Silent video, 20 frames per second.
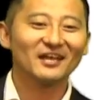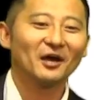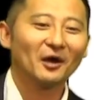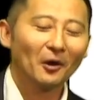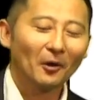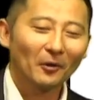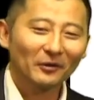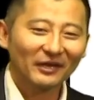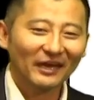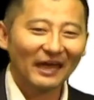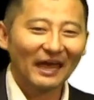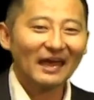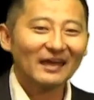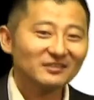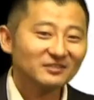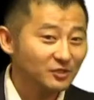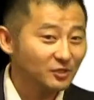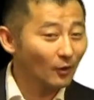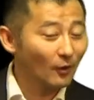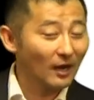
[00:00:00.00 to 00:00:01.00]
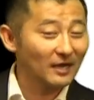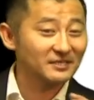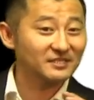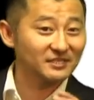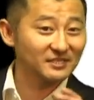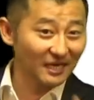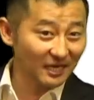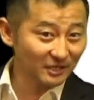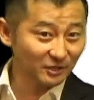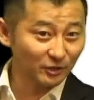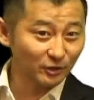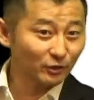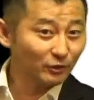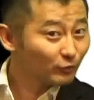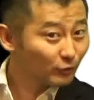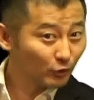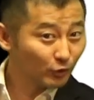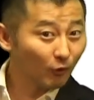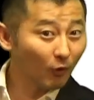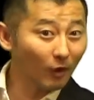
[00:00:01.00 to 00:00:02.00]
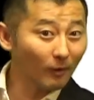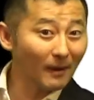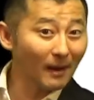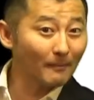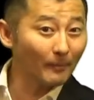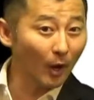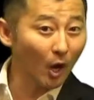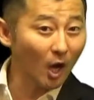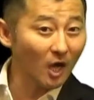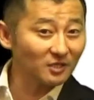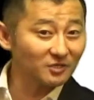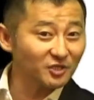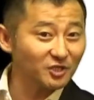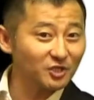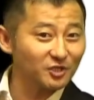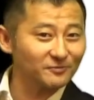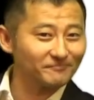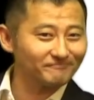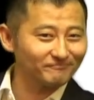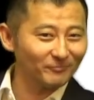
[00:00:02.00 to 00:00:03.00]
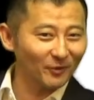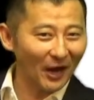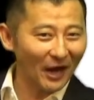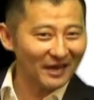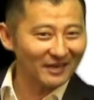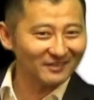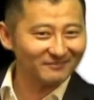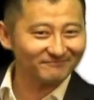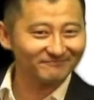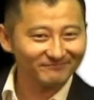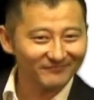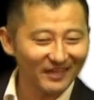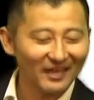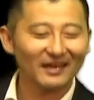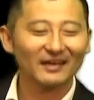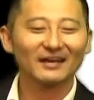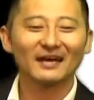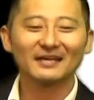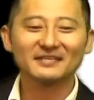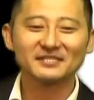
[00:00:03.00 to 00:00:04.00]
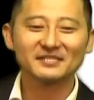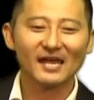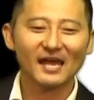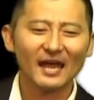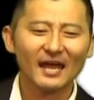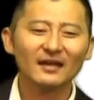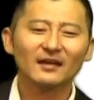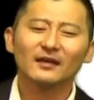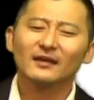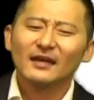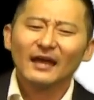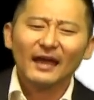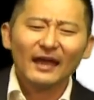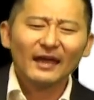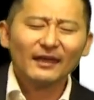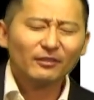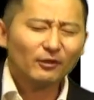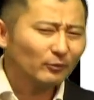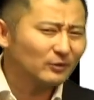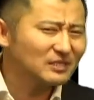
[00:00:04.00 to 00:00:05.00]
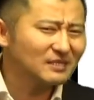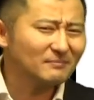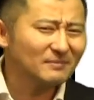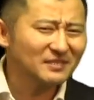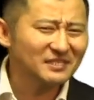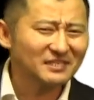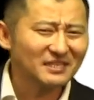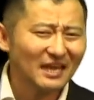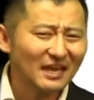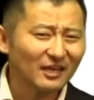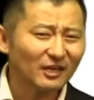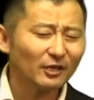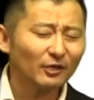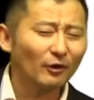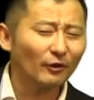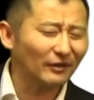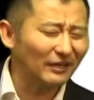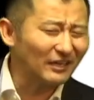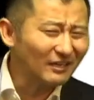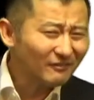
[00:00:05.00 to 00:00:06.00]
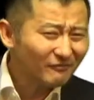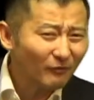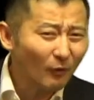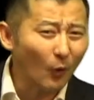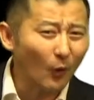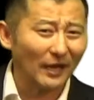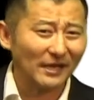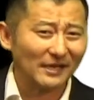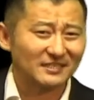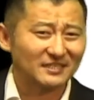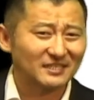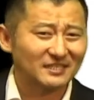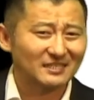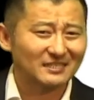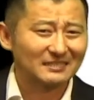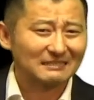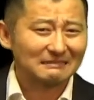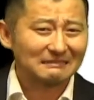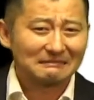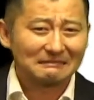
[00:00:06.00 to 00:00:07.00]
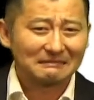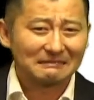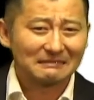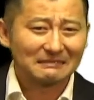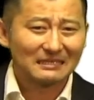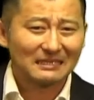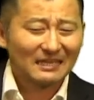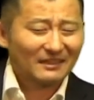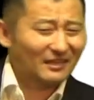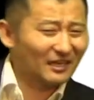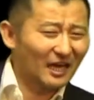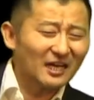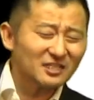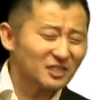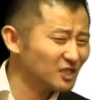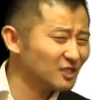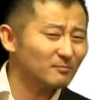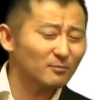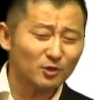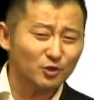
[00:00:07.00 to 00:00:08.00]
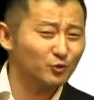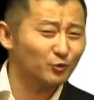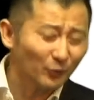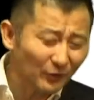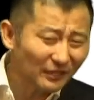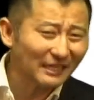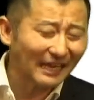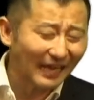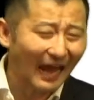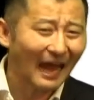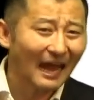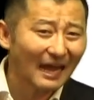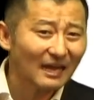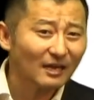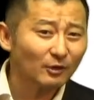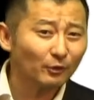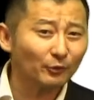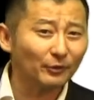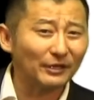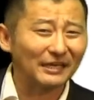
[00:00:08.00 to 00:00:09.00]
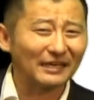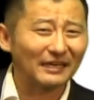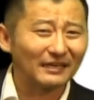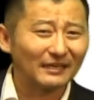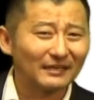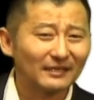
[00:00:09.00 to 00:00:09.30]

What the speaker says: Okay, so I say to you, you are my boss, right? And I say, hey, there was a mistake in our invoice. The customer is really angry.